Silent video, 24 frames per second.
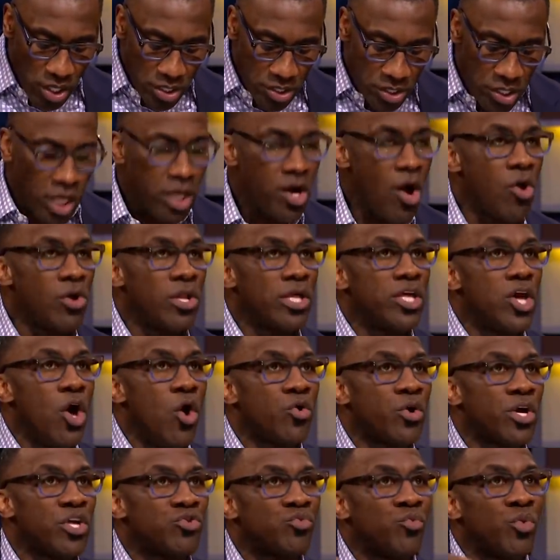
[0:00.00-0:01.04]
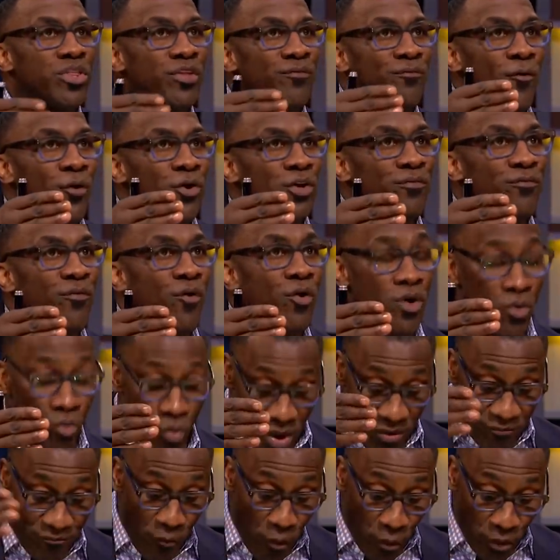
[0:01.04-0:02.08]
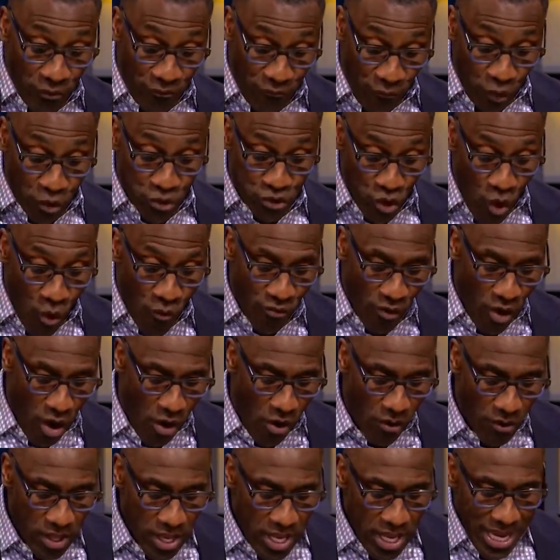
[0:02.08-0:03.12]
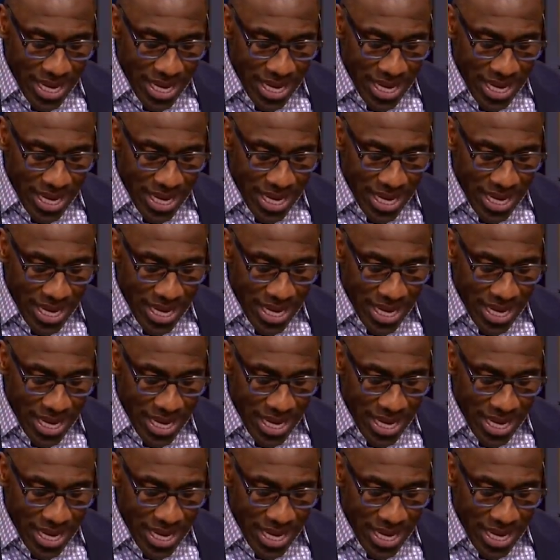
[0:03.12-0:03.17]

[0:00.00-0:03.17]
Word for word: Nikola Jokic with the 41st overall.